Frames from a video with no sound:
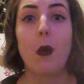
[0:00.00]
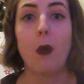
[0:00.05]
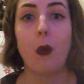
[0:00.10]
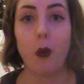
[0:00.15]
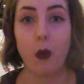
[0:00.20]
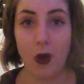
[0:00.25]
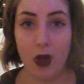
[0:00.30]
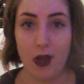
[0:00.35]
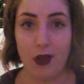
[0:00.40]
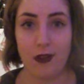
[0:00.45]

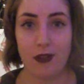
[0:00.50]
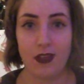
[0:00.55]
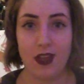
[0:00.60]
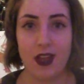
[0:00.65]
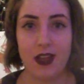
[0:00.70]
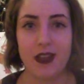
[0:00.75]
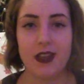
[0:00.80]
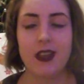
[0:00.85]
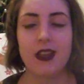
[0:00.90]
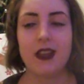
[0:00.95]
Worth
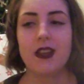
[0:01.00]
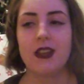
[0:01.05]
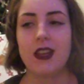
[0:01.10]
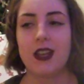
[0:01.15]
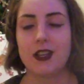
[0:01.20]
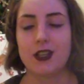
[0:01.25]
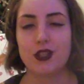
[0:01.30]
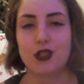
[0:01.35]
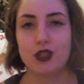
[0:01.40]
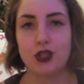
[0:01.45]
it.
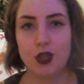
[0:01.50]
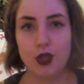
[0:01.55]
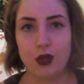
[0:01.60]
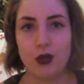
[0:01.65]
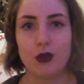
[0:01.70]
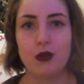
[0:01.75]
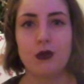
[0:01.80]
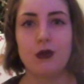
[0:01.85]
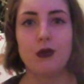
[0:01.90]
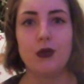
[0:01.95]
It's
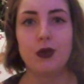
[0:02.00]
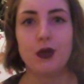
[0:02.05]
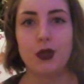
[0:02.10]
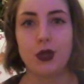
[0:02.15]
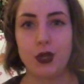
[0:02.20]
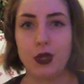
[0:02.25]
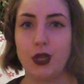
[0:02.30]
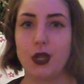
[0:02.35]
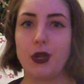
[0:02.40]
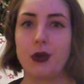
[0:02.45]
to
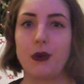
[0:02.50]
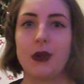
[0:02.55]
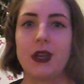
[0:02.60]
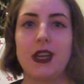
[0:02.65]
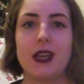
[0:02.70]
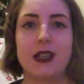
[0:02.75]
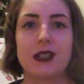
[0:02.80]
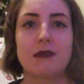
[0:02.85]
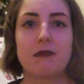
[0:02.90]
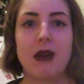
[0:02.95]
you.
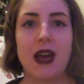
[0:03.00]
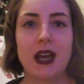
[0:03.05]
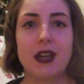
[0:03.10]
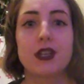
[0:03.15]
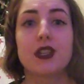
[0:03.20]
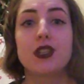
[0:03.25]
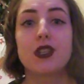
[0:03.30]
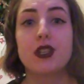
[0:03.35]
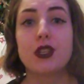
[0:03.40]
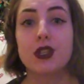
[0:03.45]
It is
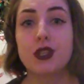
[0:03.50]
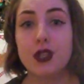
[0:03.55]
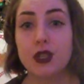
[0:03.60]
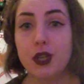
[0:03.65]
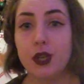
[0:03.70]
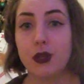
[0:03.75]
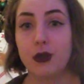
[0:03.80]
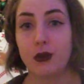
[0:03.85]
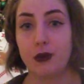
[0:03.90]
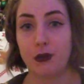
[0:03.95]
matched
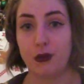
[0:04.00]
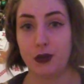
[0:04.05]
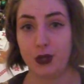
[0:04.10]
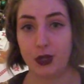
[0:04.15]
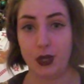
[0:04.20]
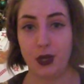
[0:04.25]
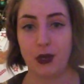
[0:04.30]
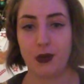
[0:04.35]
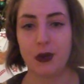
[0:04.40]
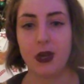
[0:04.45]
to
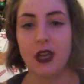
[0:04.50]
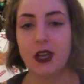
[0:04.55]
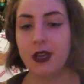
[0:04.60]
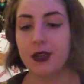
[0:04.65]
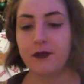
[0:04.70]
you.